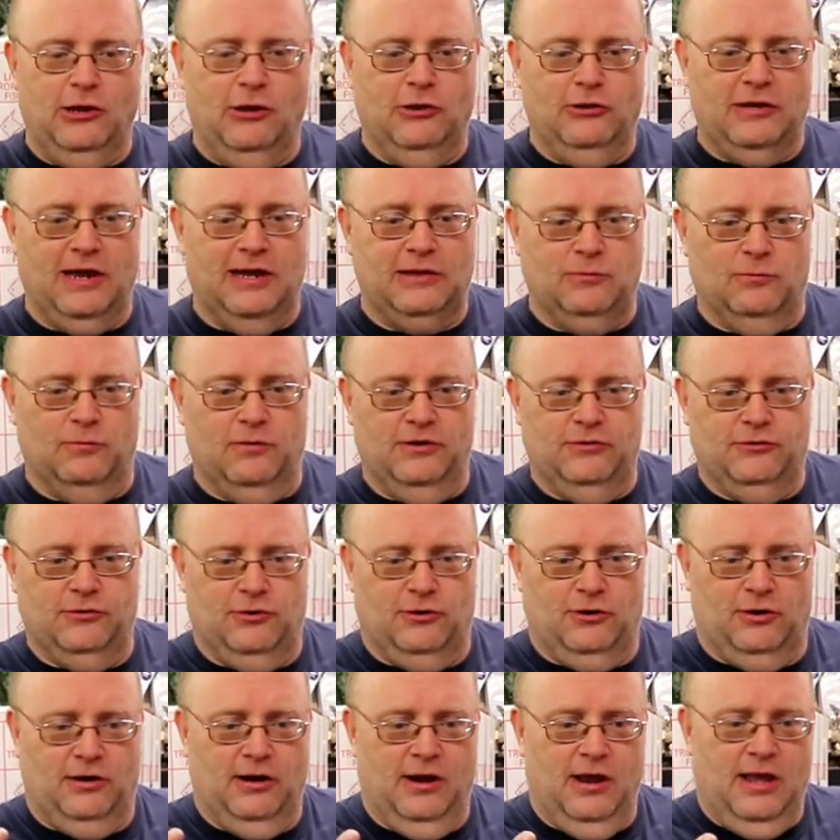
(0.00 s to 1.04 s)
You take the ones that
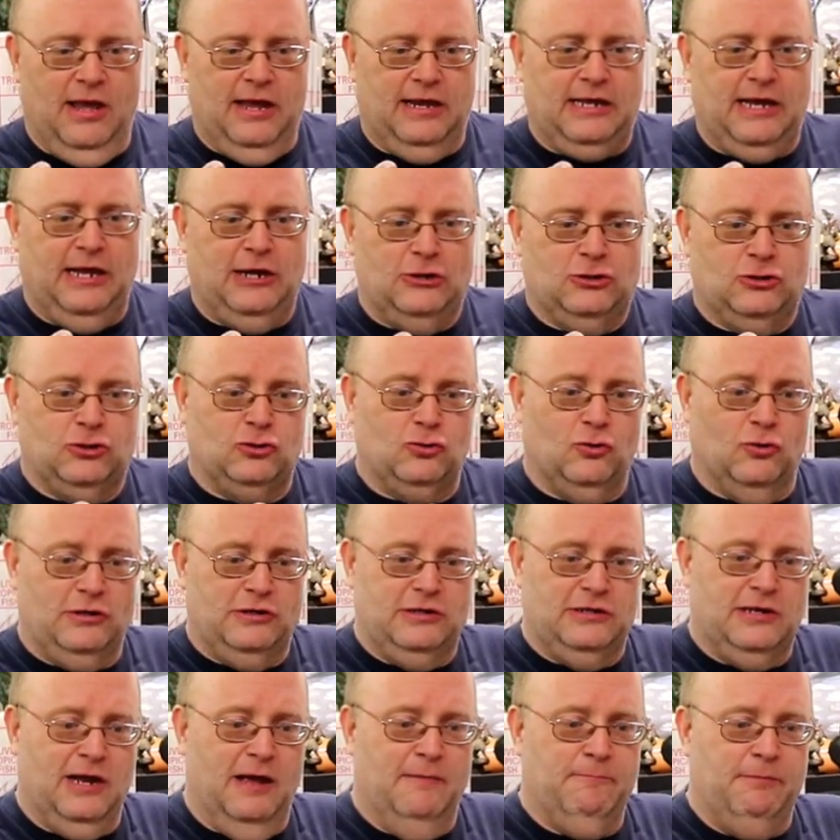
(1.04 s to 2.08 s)
are kind of short
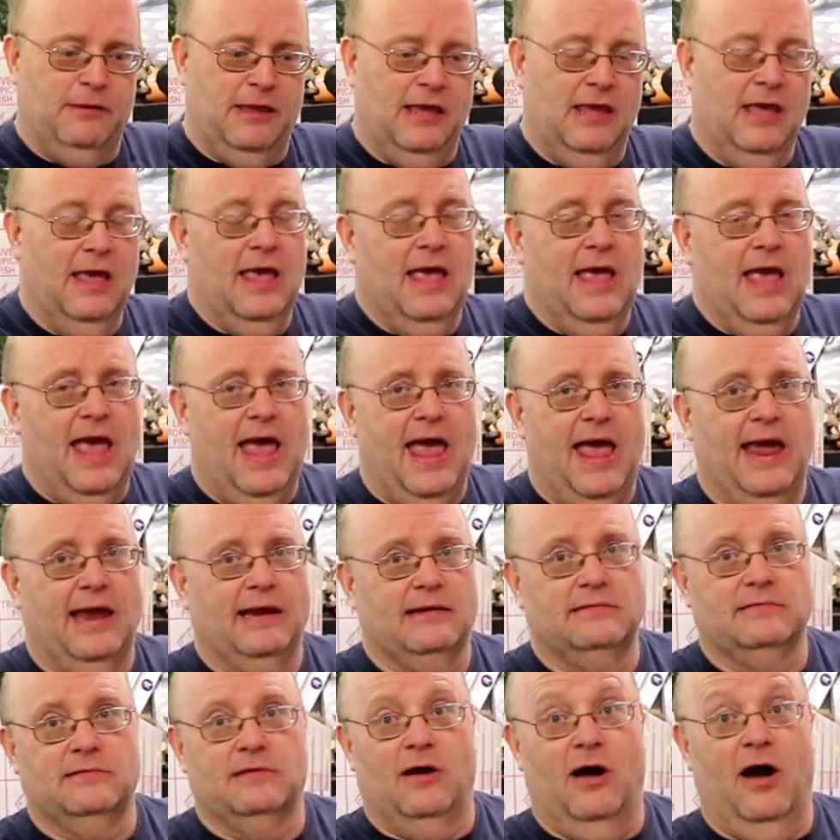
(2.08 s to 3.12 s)
and dumpy,
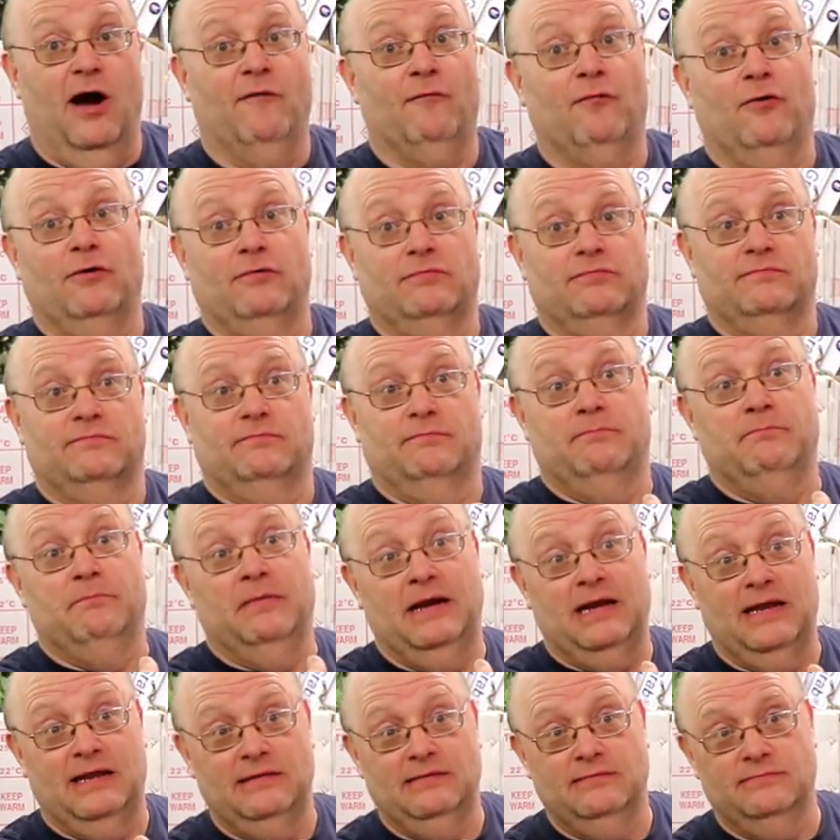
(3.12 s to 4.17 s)
and over
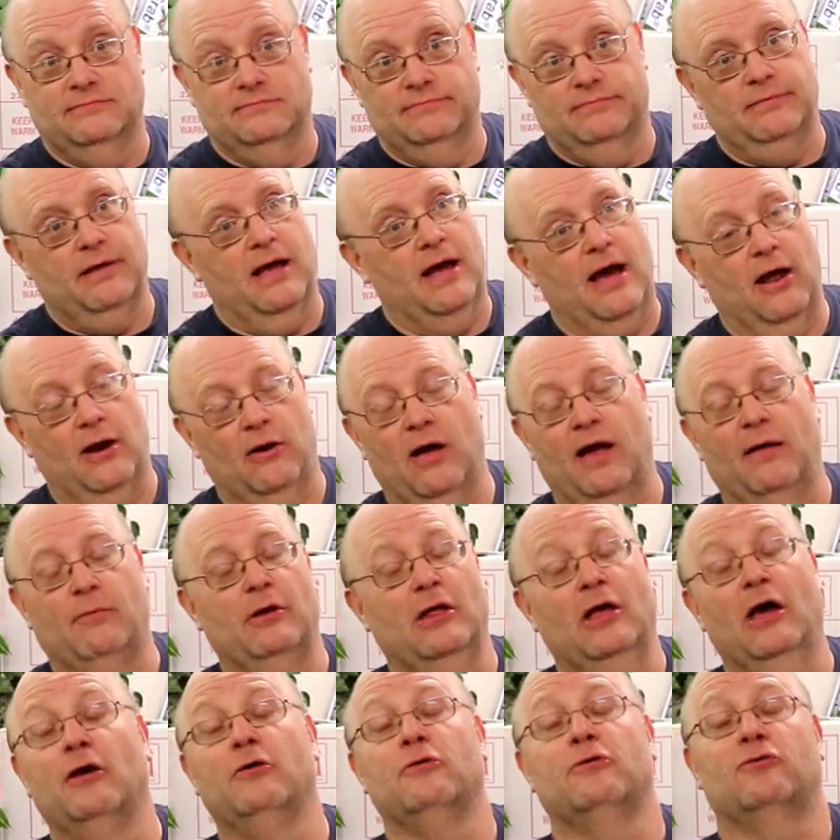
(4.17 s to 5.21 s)
many, I don't know how
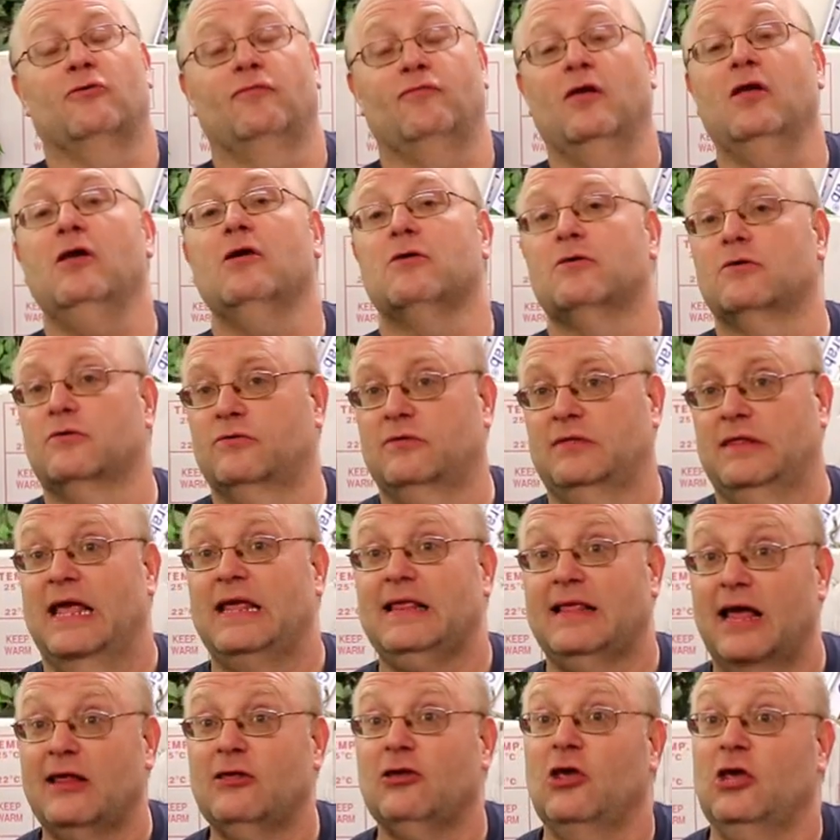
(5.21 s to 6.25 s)
many hundreds of years, they,
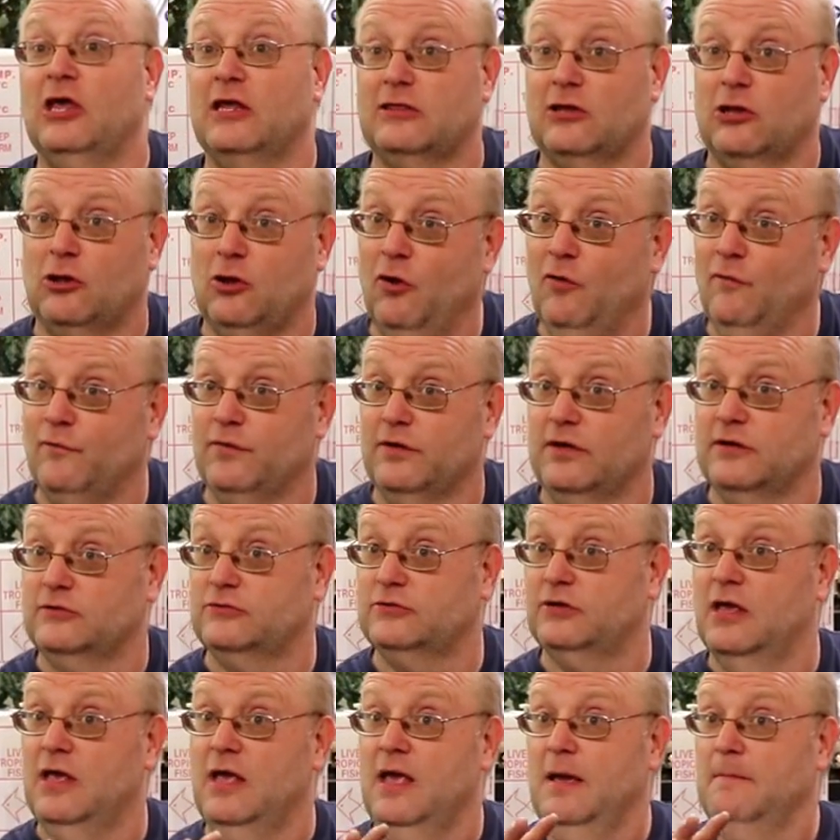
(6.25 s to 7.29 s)
that's how you get the
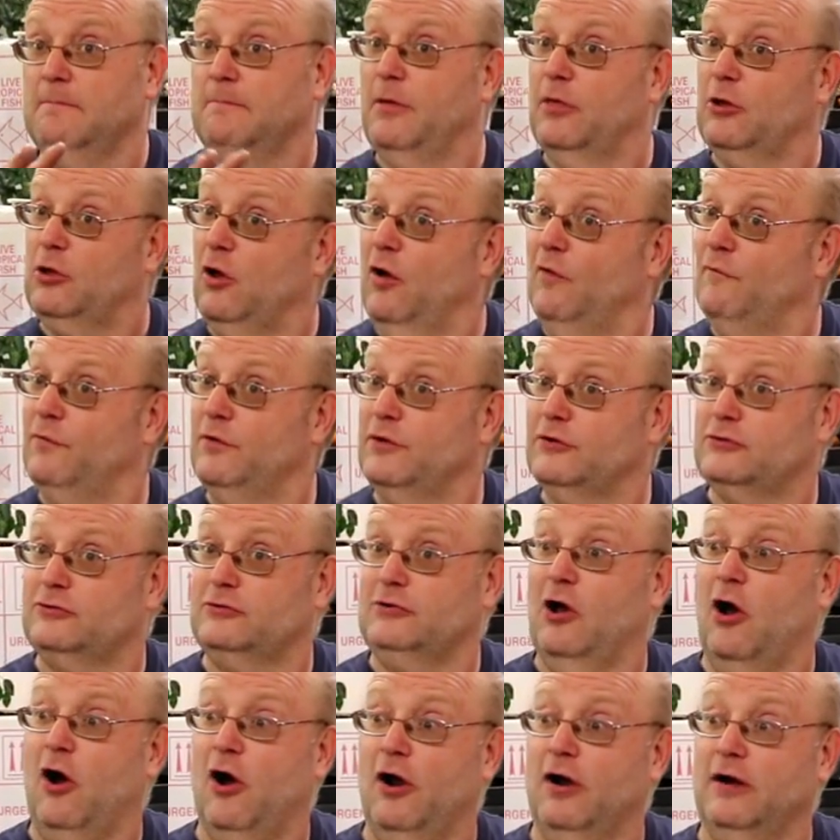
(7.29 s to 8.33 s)
goldfish. But the goldfish
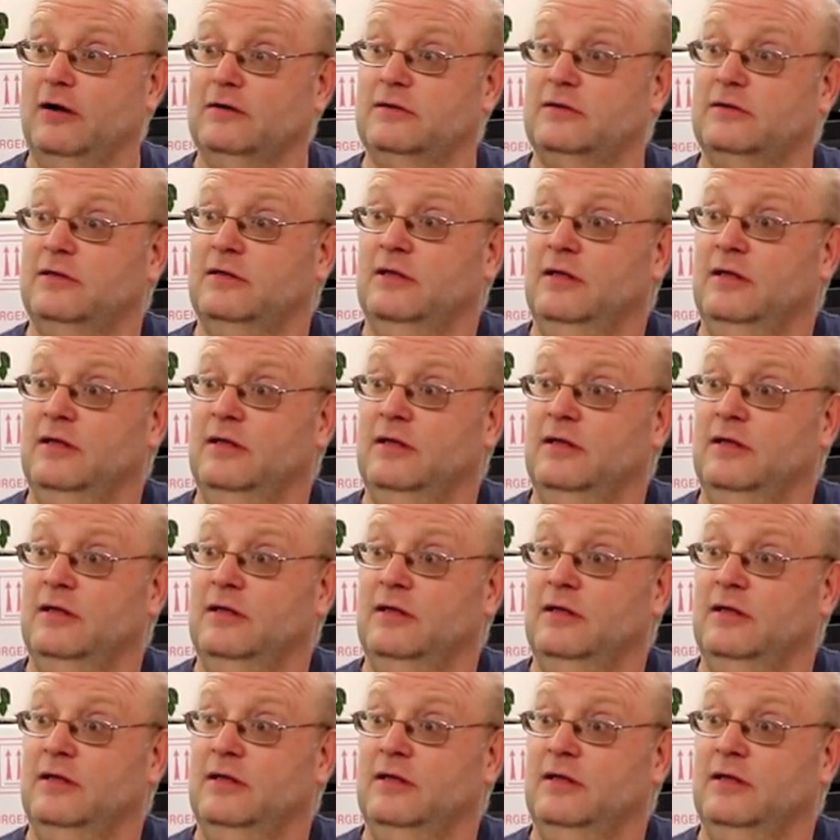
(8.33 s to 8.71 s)
aren't.